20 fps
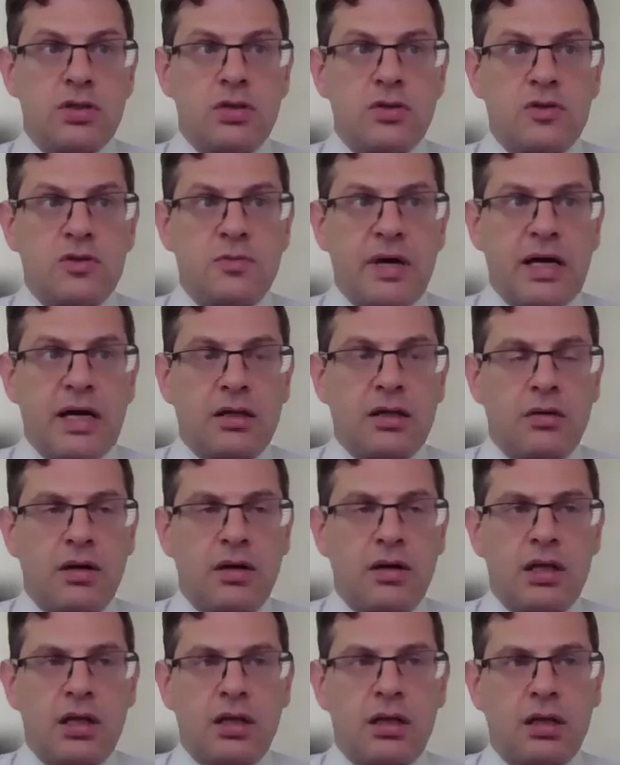this goes back to,
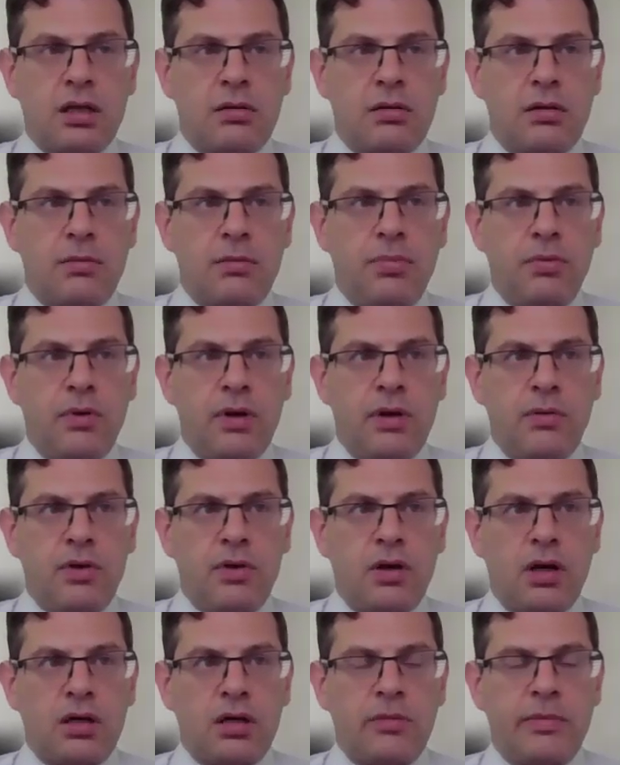I think, the point we
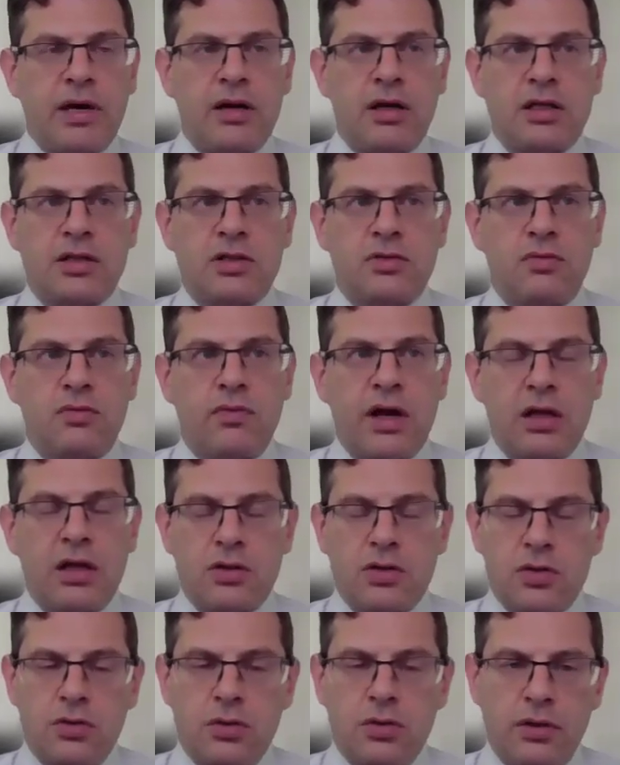talked about is
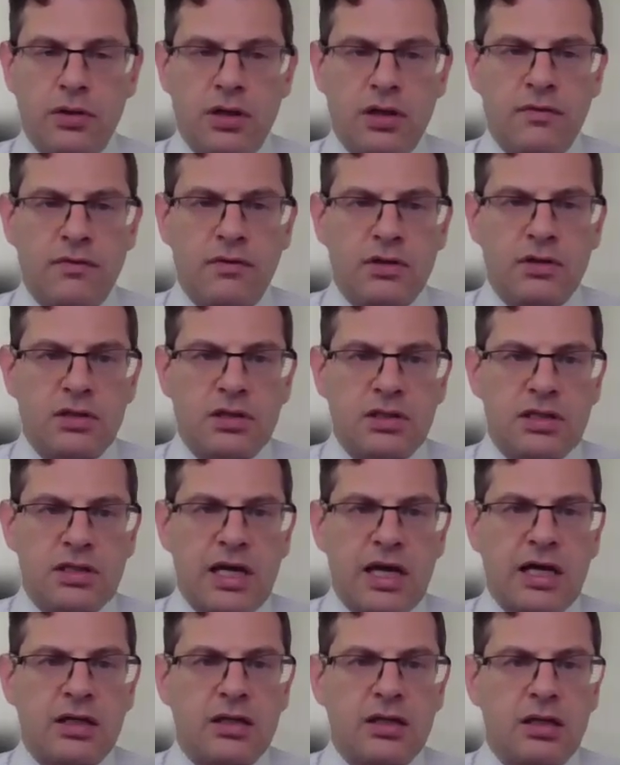regular school year
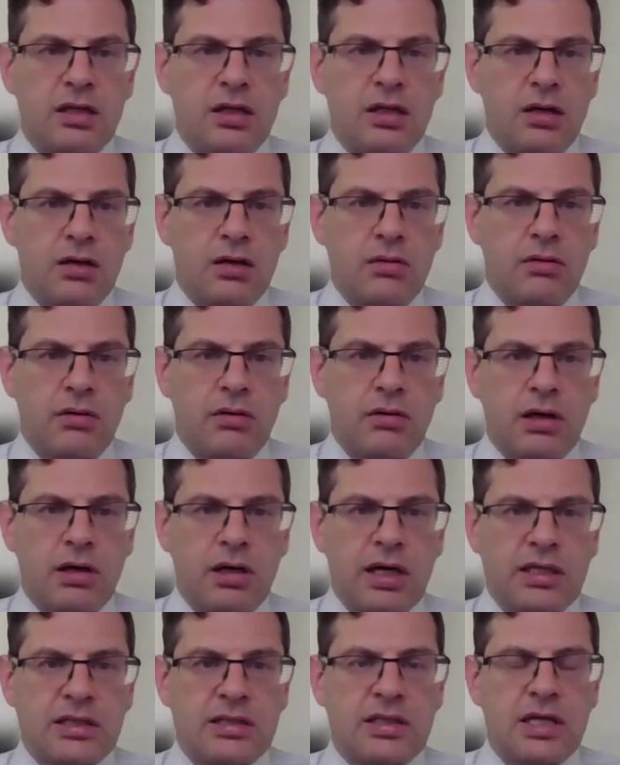versus
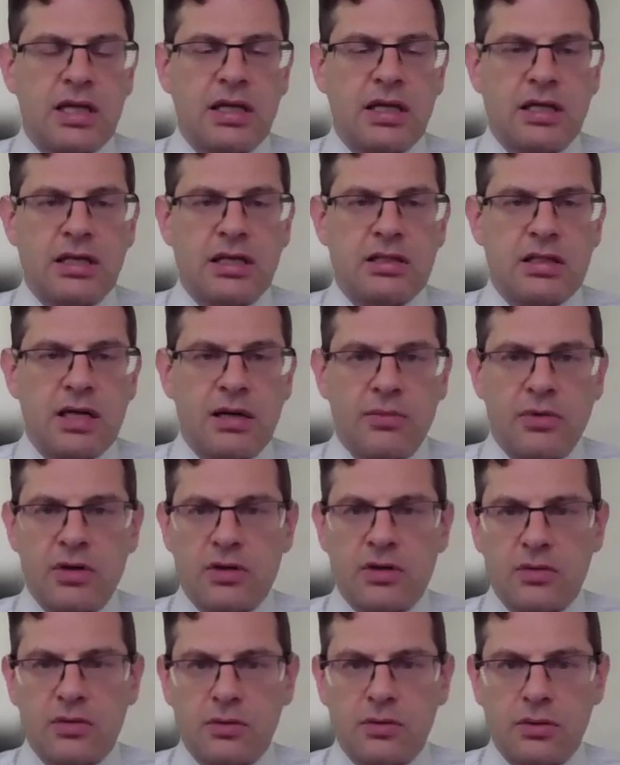extended summer
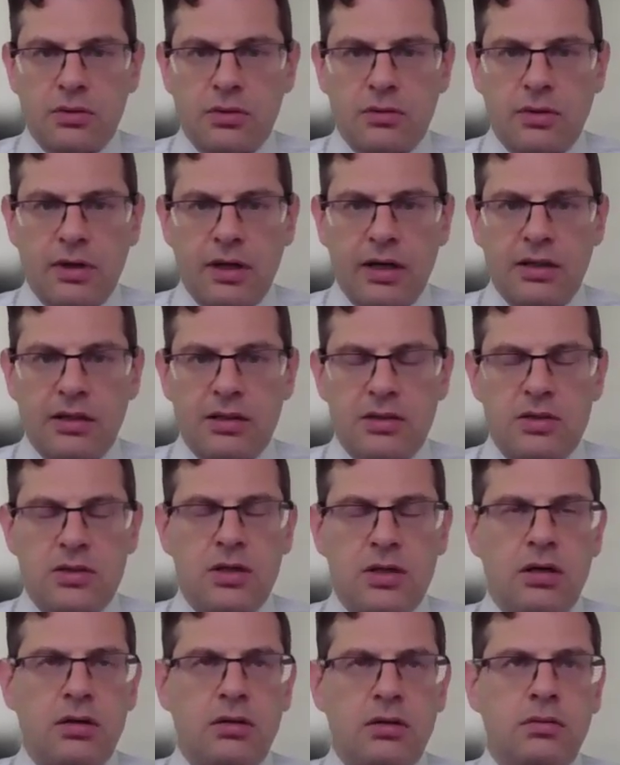school, right?
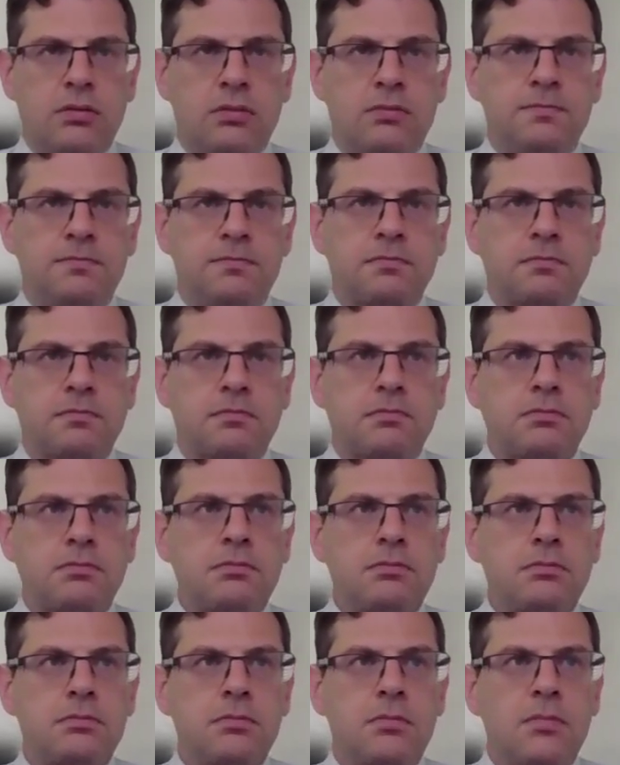So
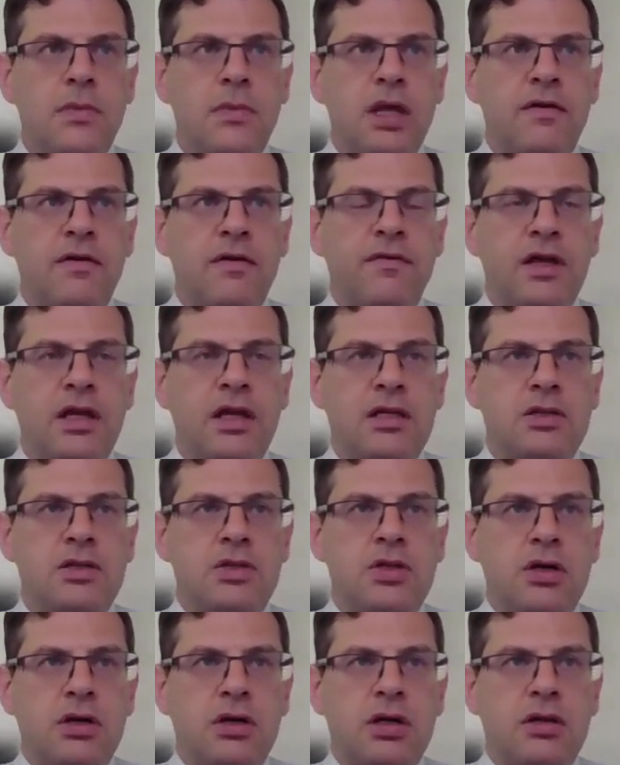if it is
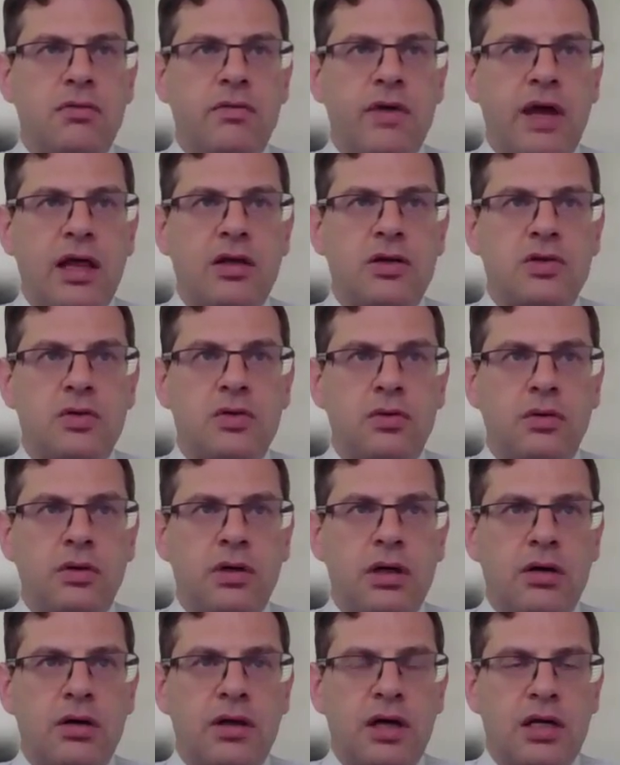during the regular school
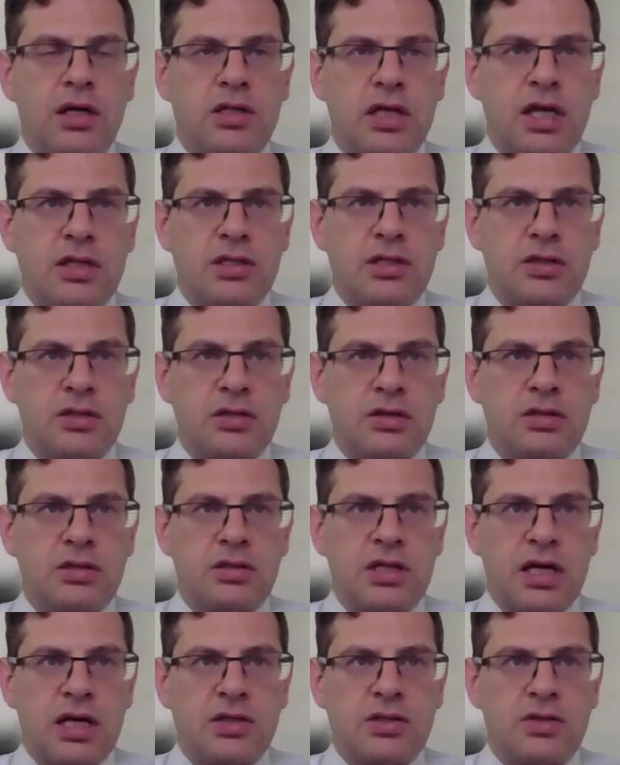year, the education code
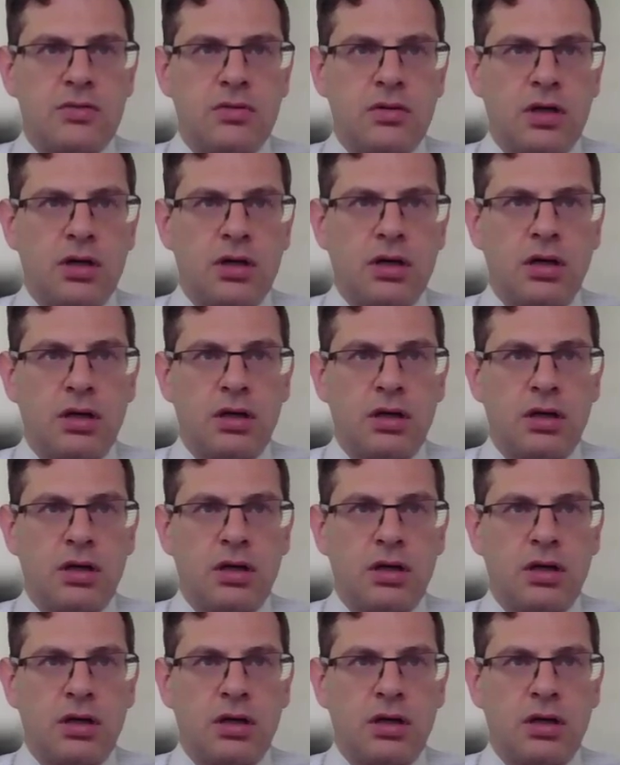says you